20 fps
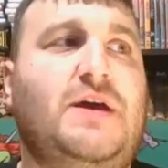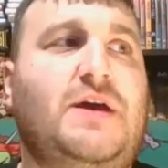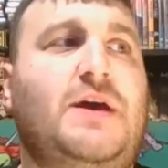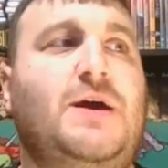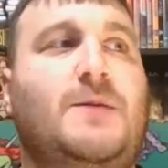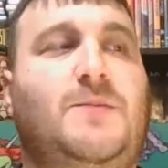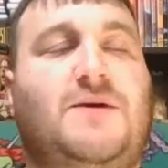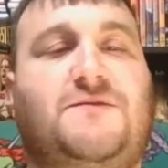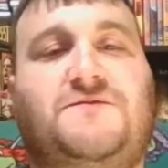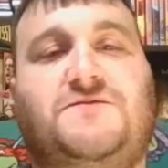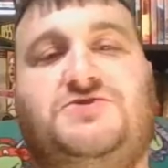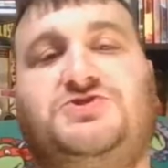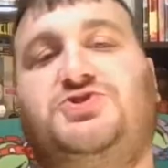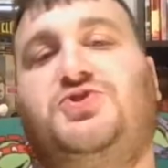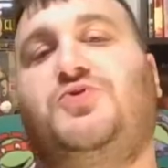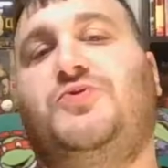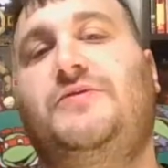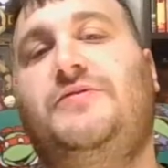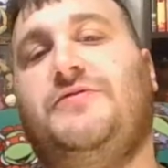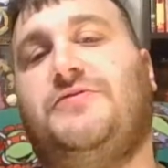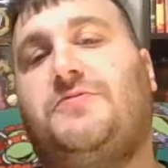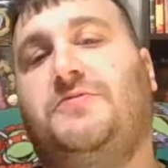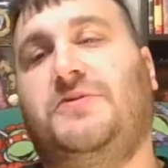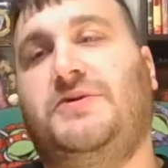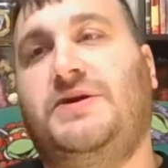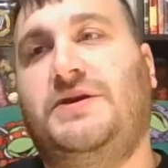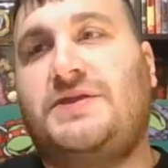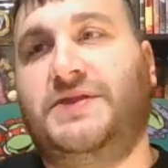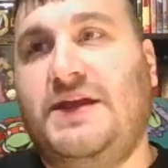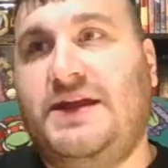But for 2 and
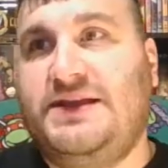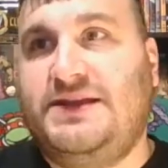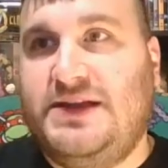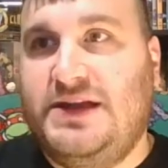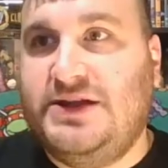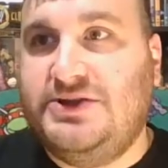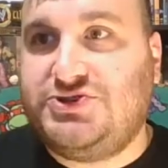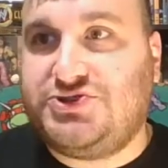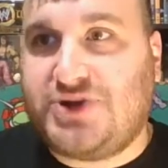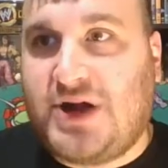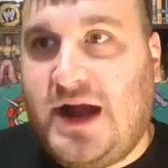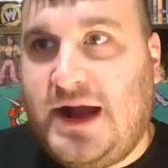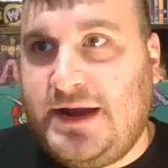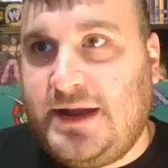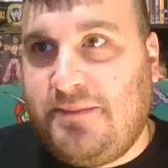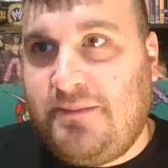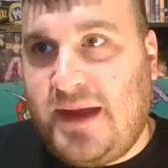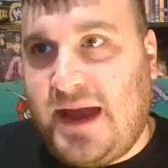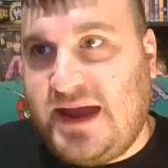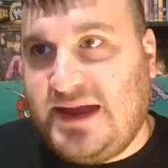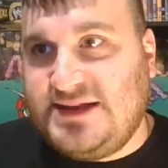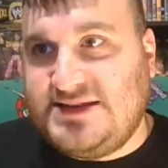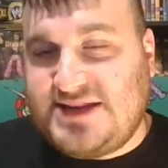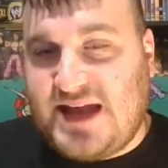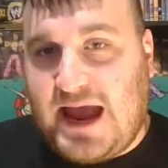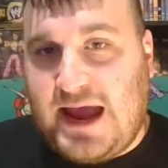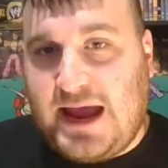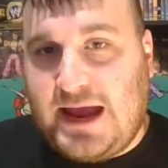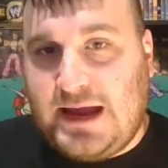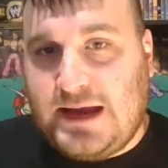3, they did try to
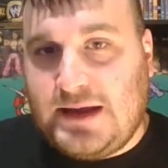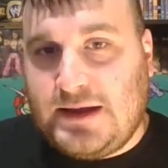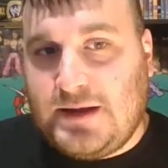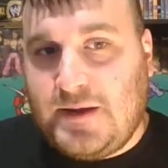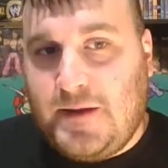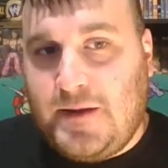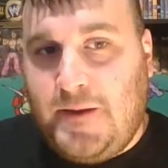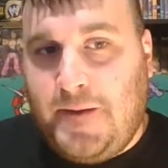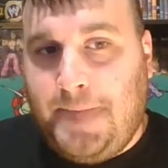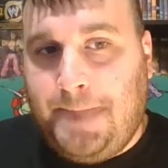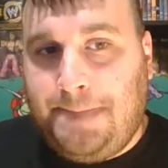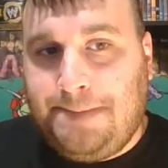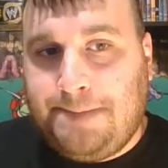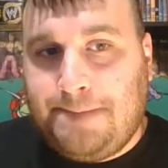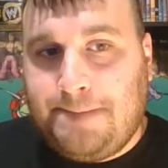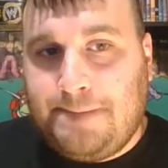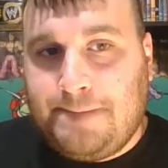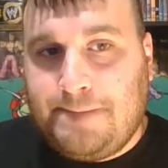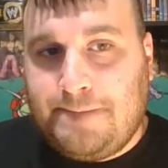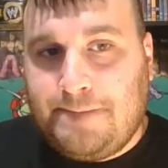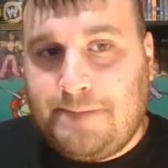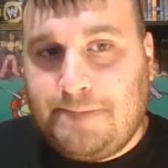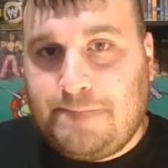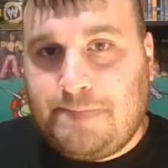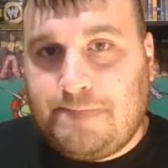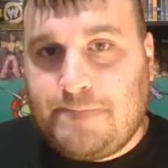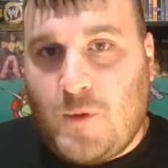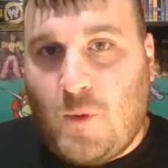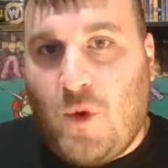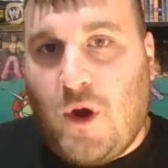maintain.
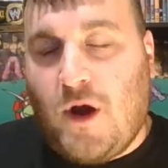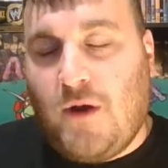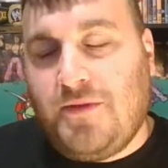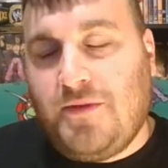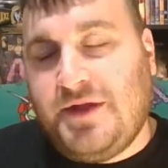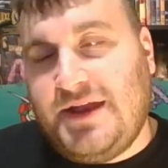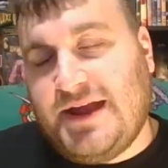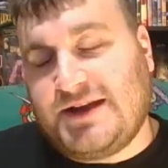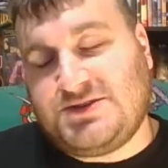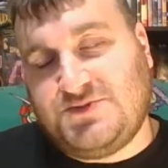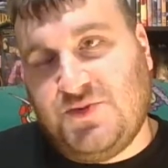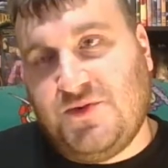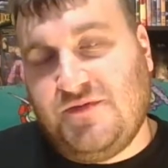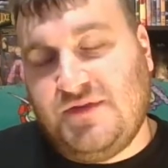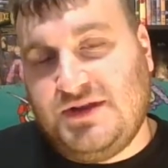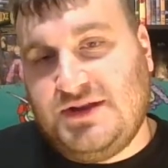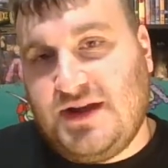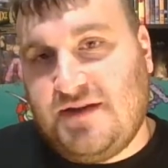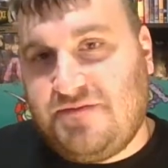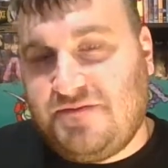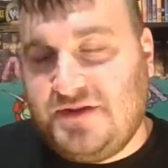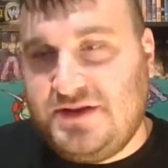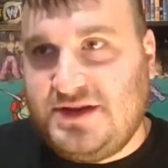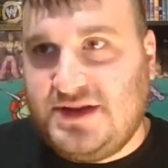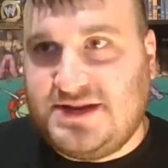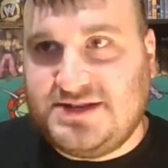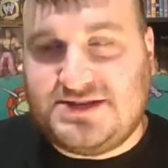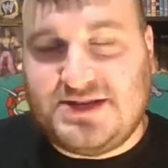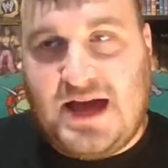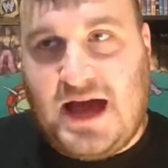Well, the next movie definitely
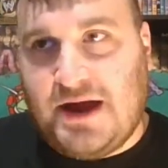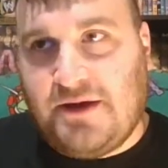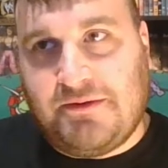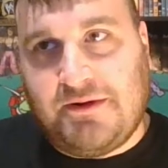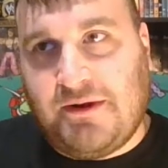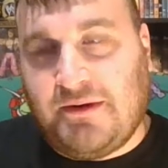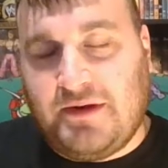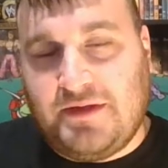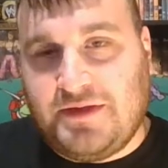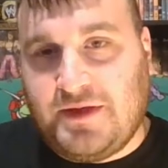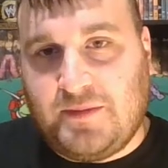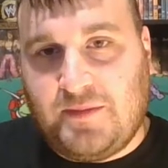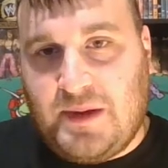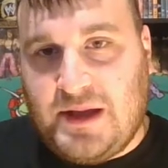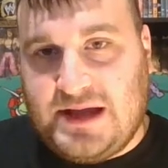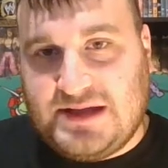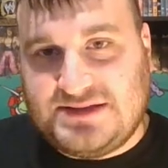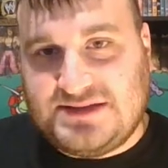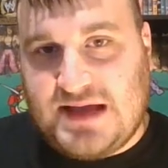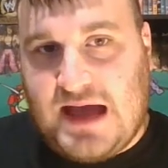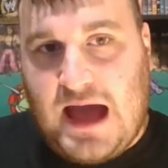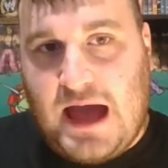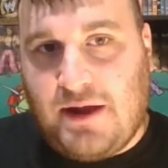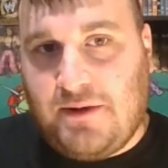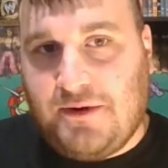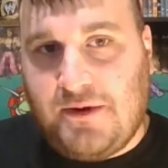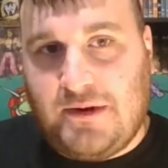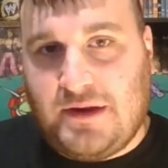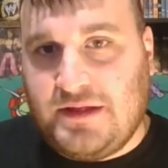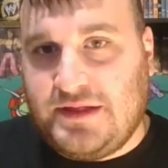does that. I don't know anything past that. I
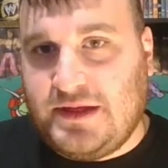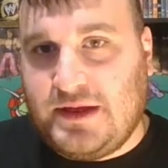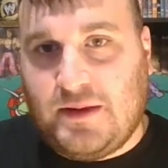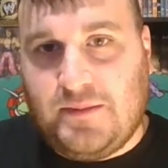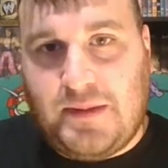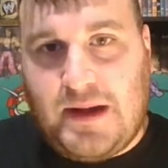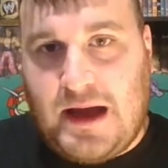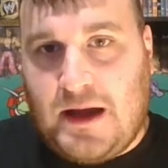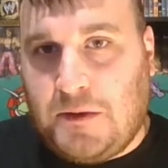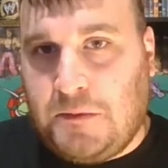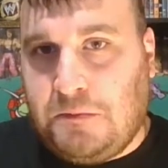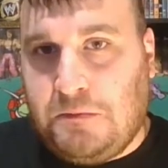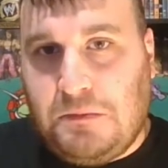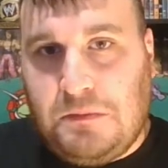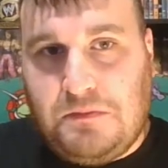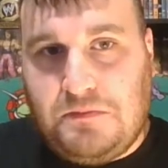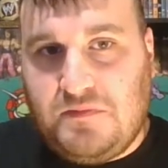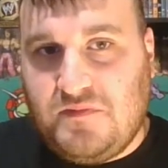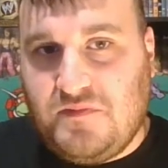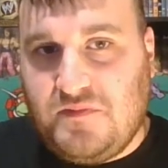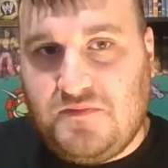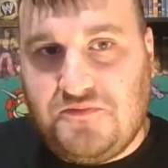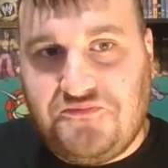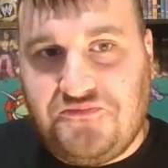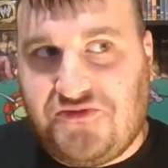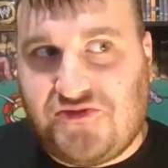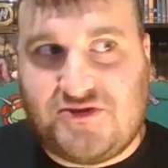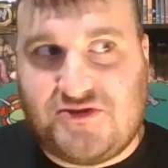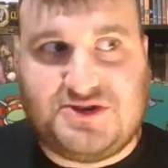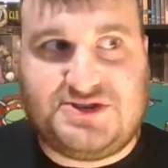don't know anything about
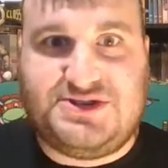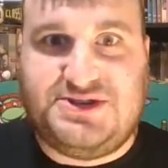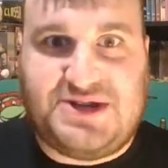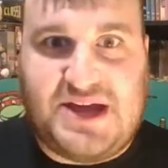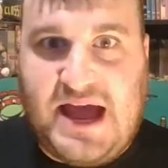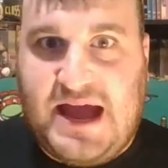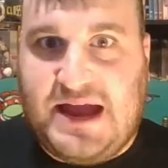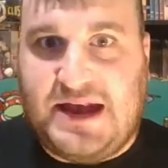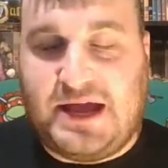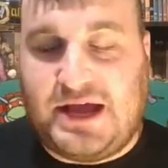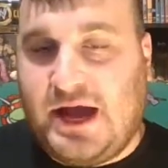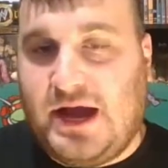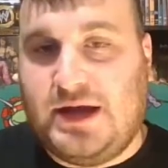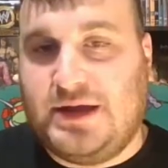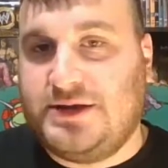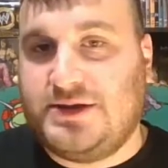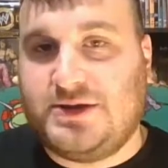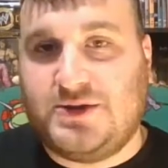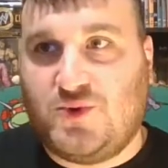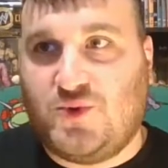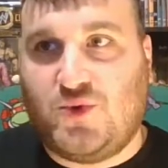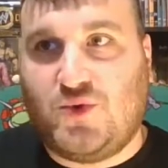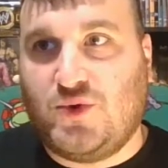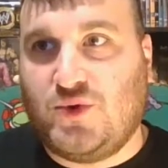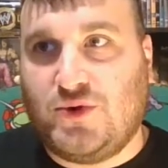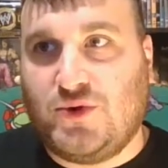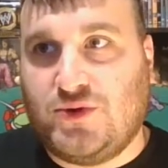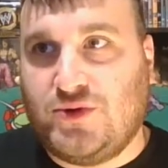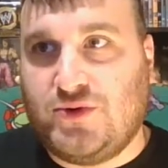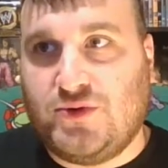Versus Anaconda
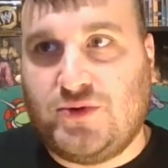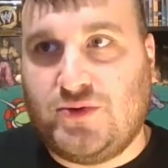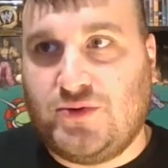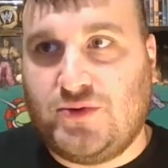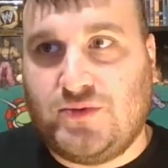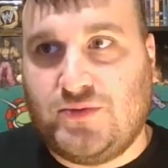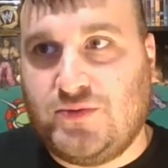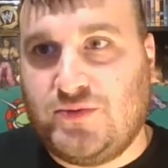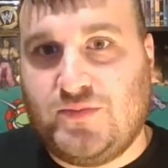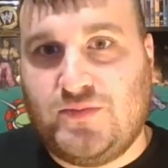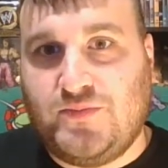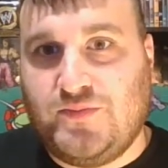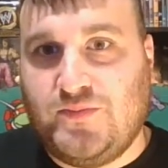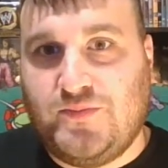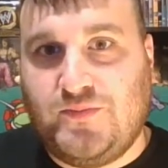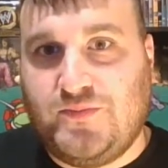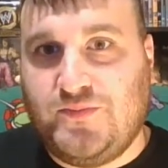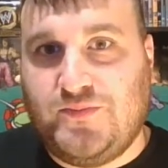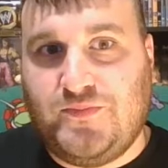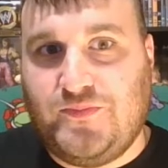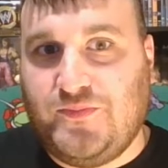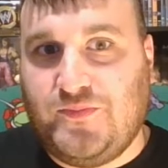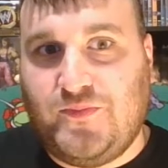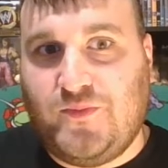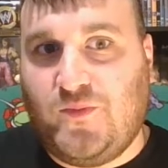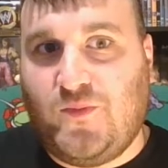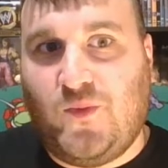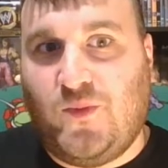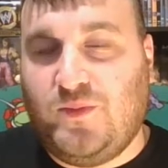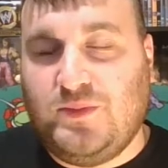or
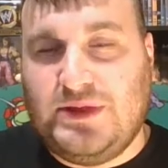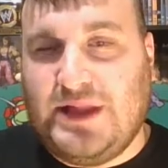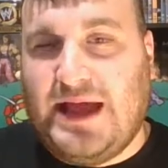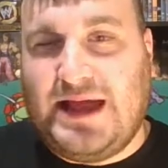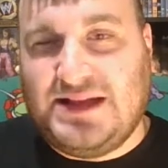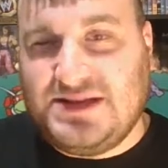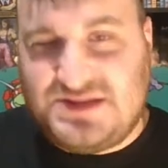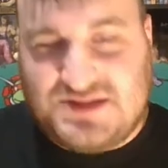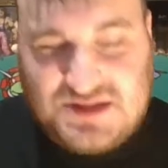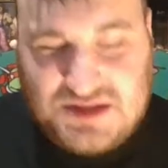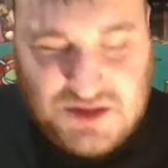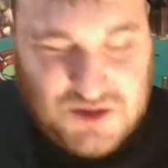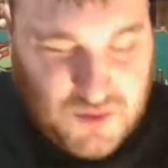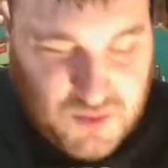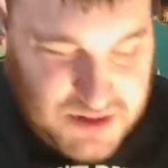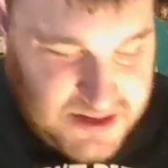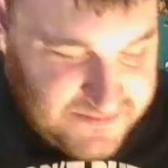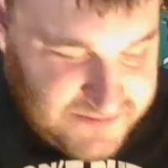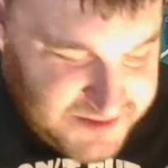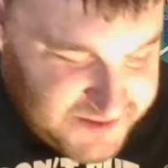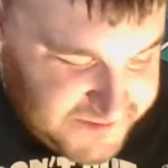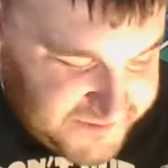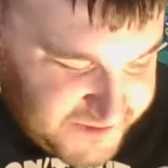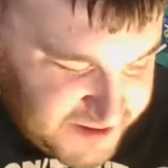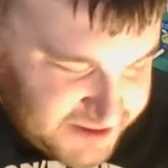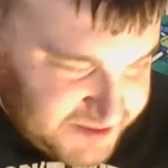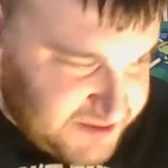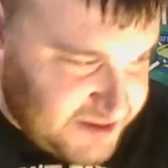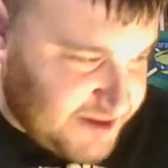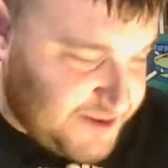Legacy or whatever the
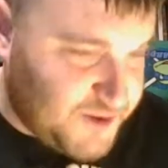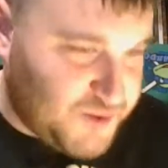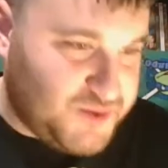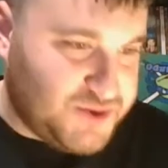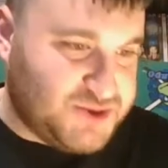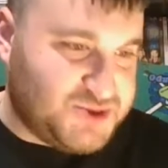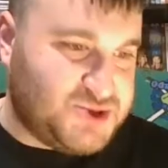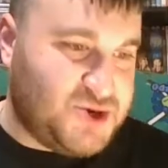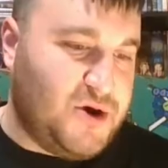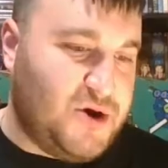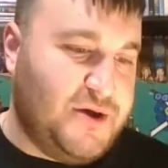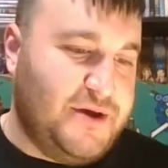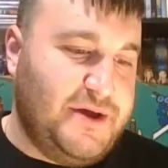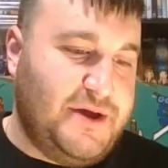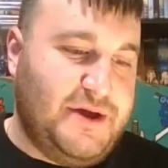fuck the other one's called.